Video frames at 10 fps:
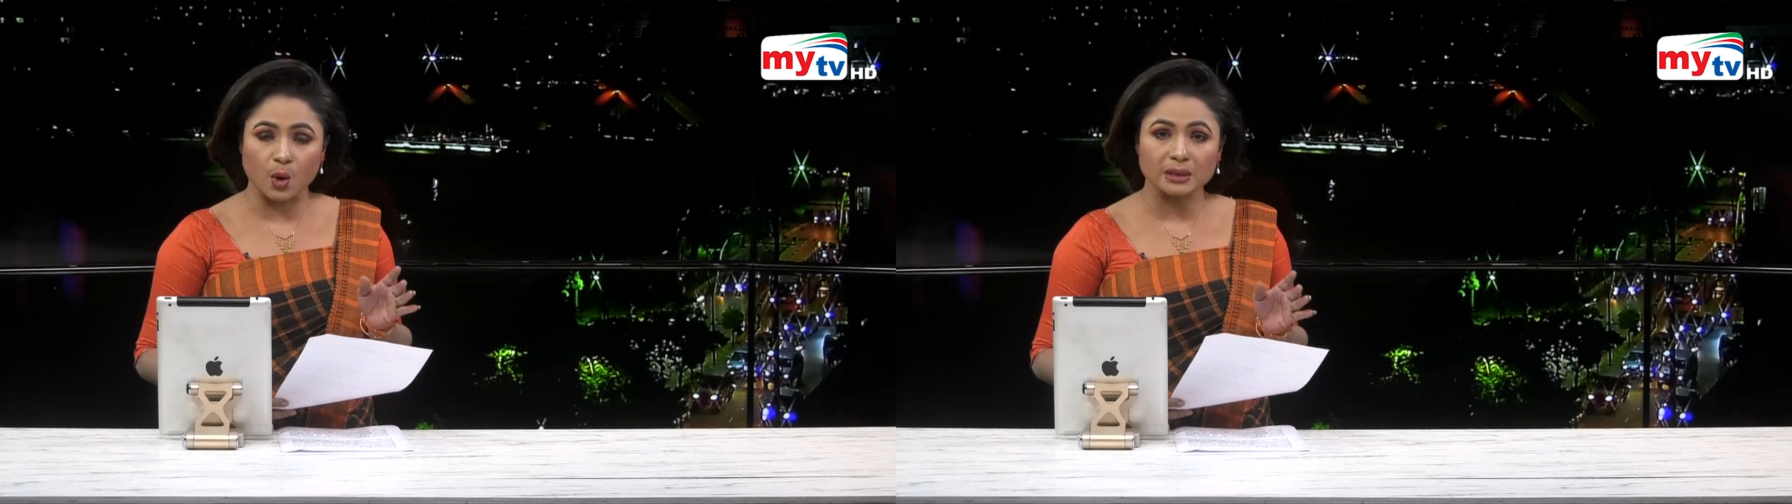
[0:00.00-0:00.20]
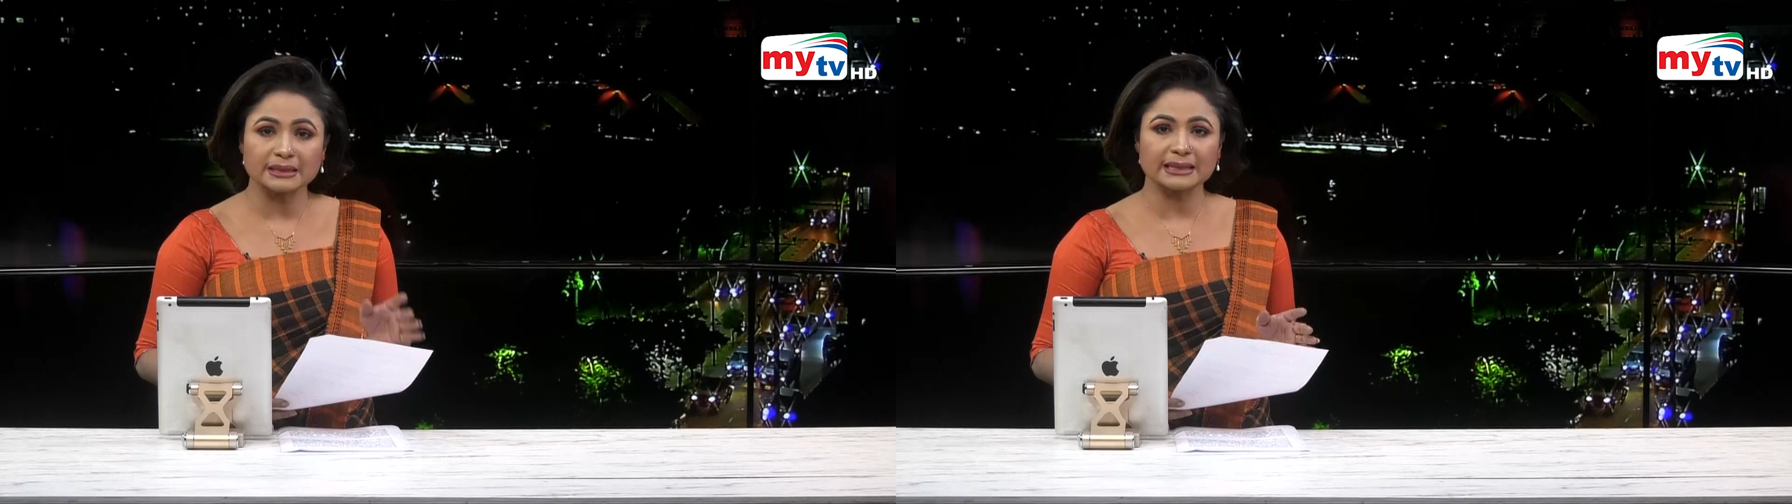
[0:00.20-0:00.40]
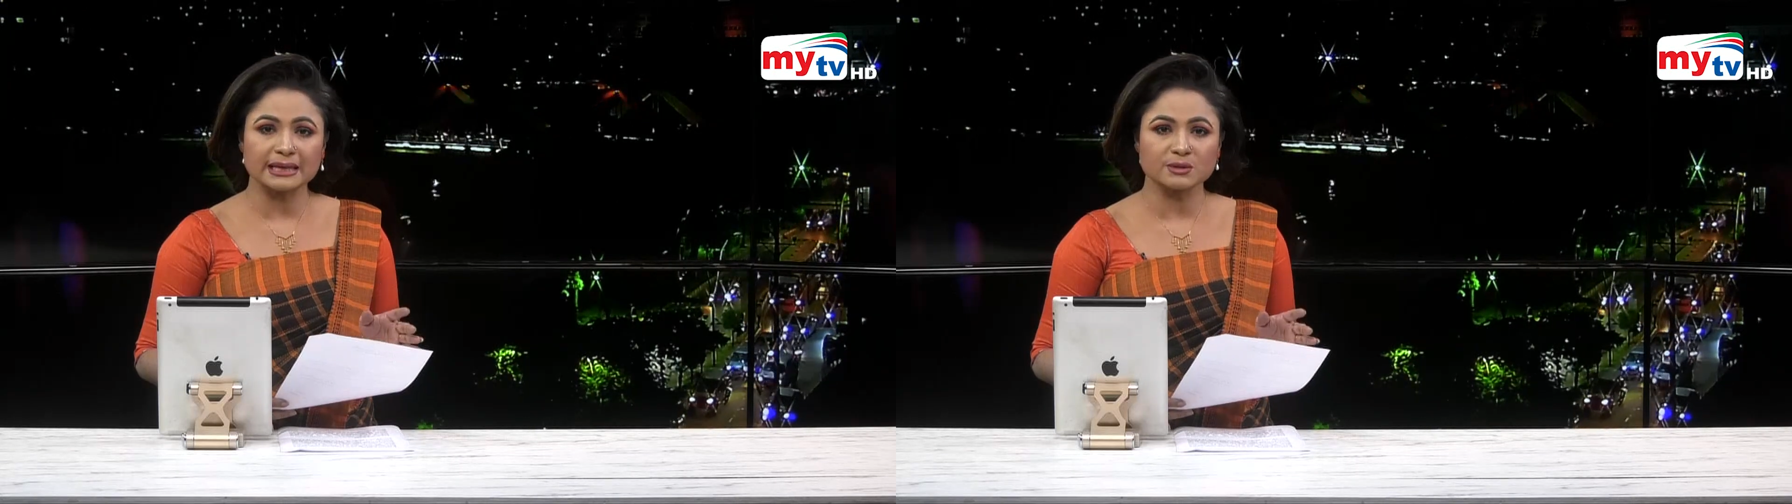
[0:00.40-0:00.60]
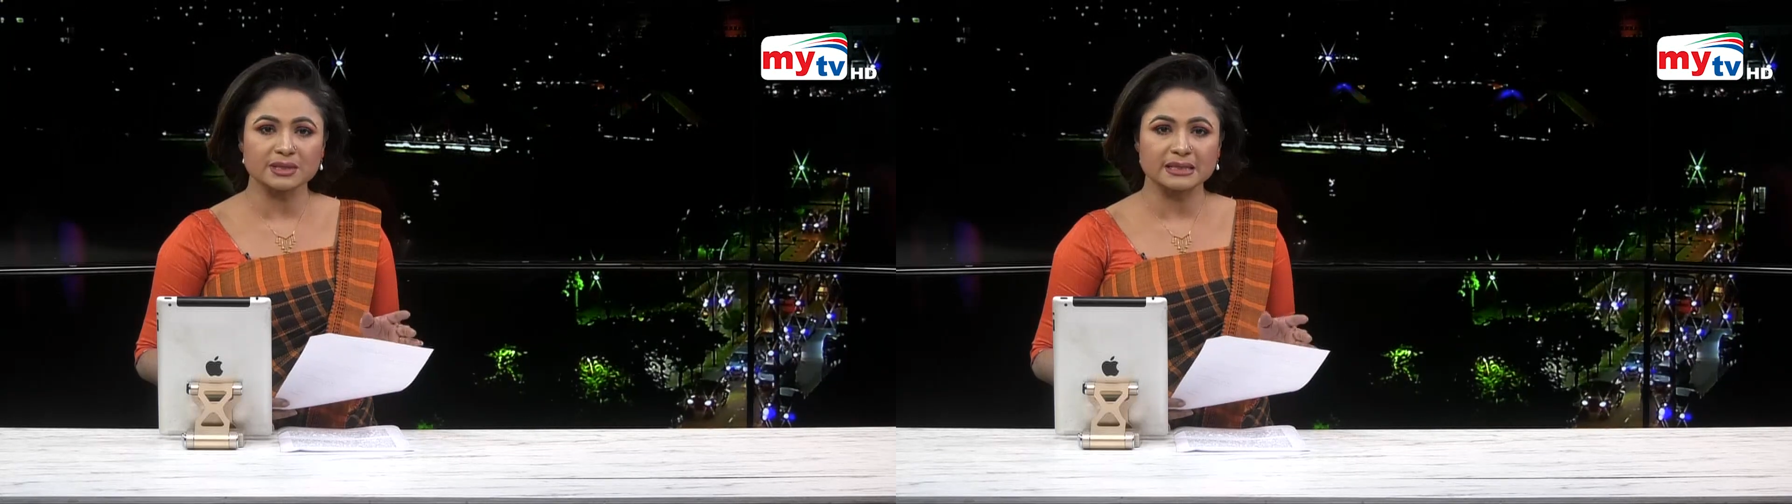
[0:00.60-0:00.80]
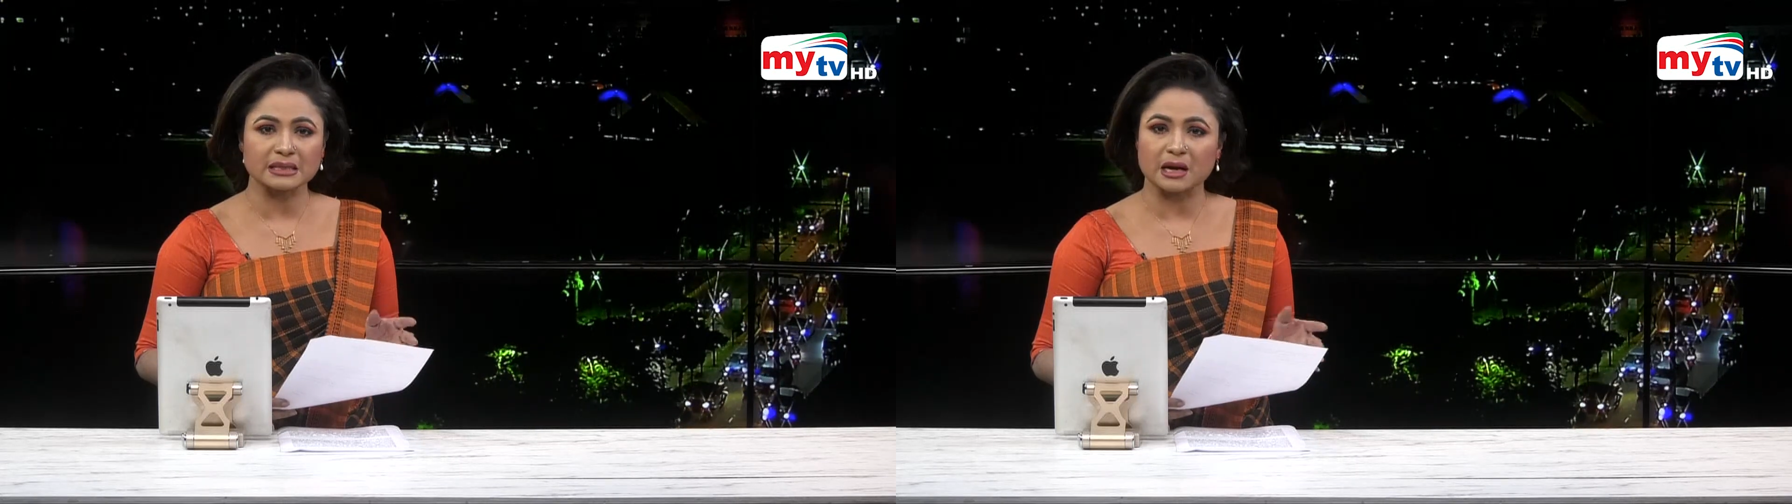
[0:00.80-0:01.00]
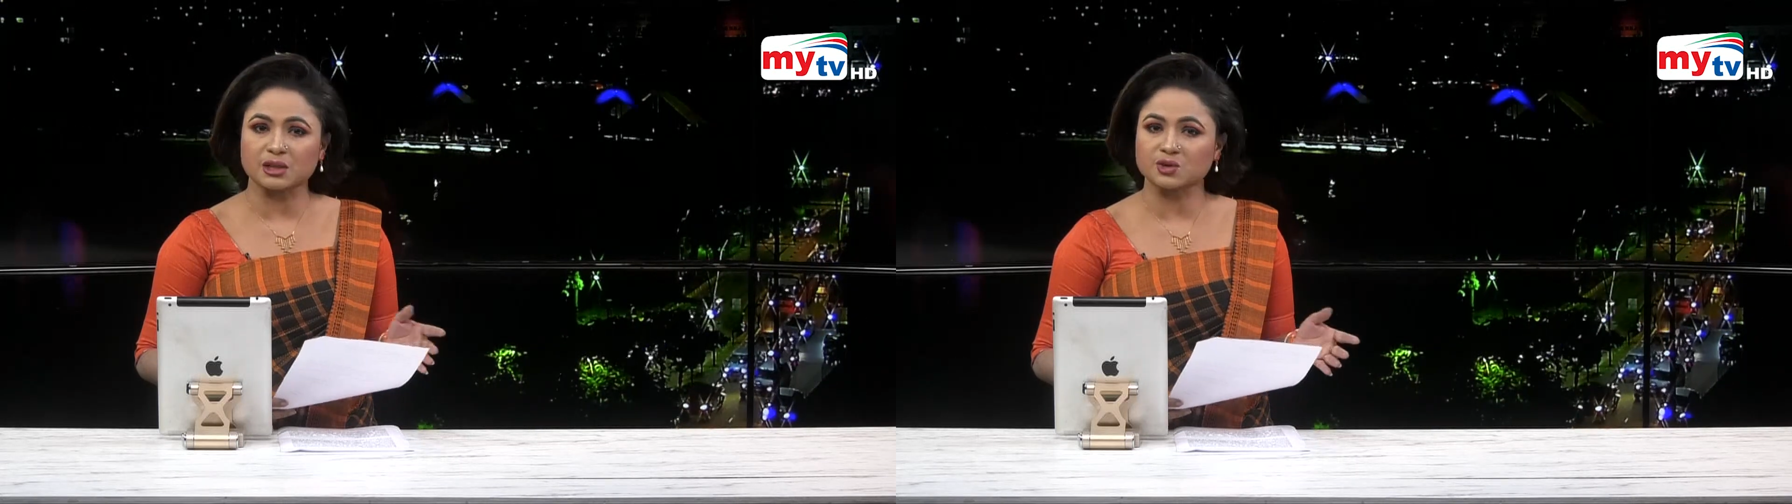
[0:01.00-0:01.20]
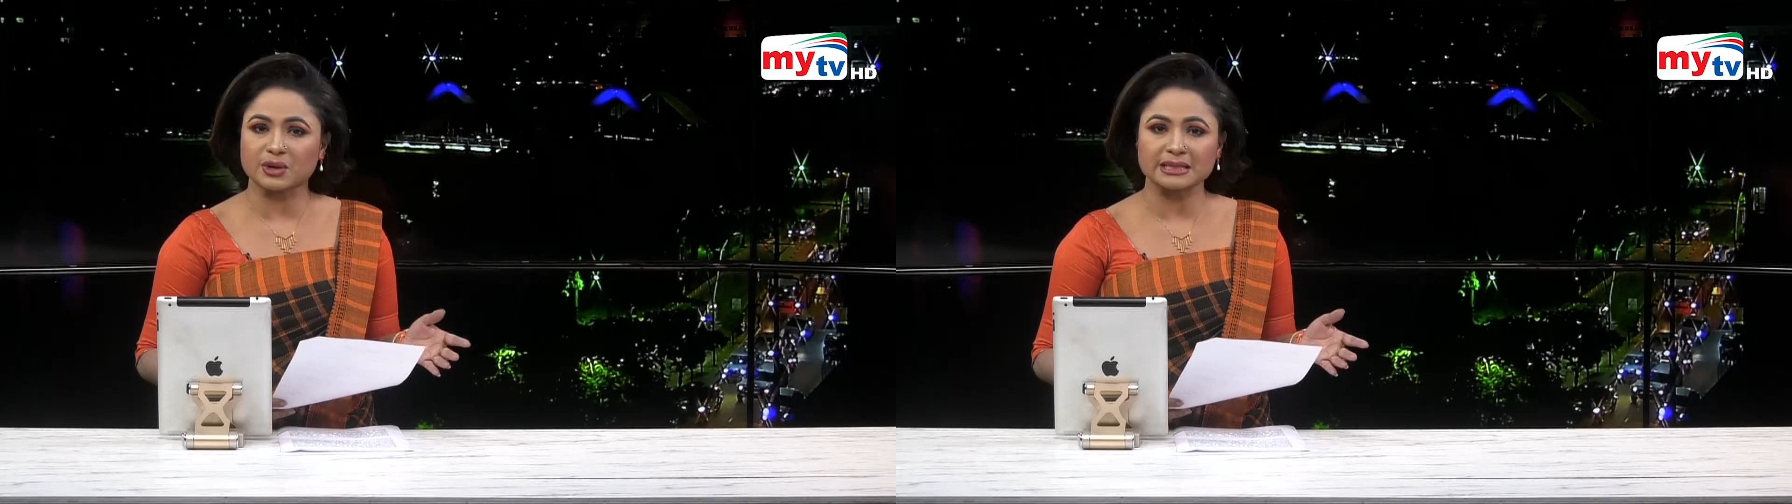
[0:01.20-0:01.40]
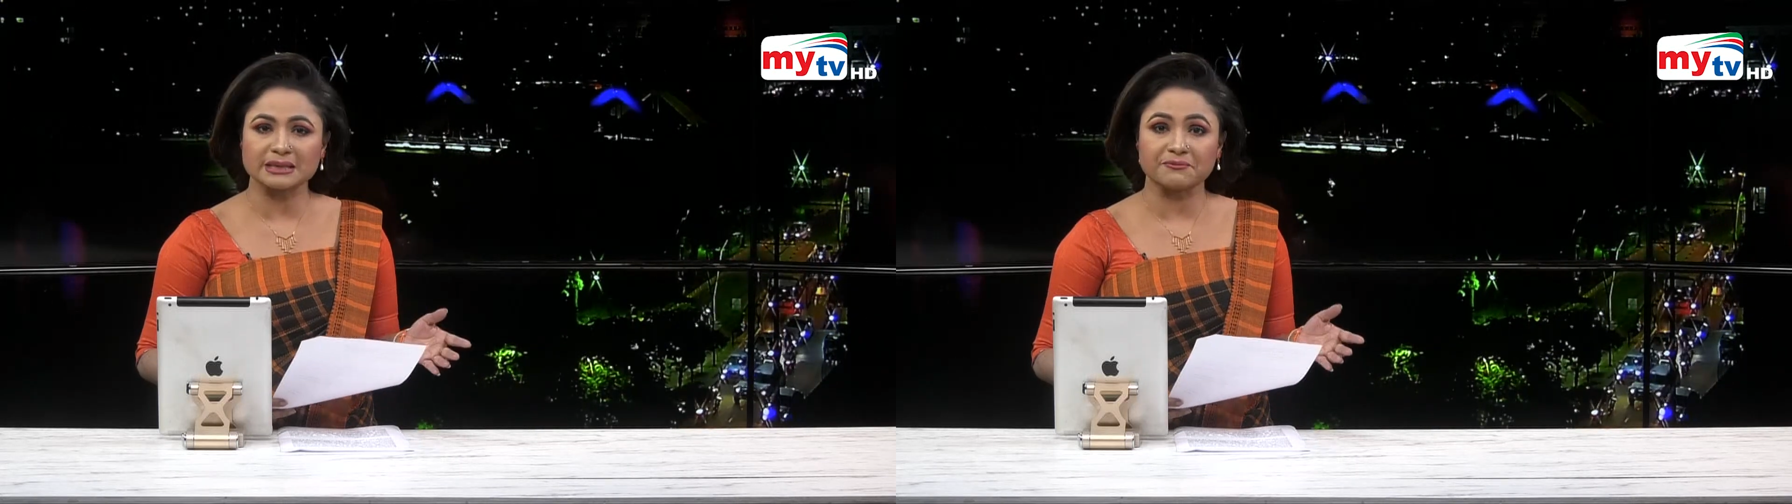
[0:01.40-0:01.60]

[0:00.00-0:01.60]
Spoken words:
all the counters are charging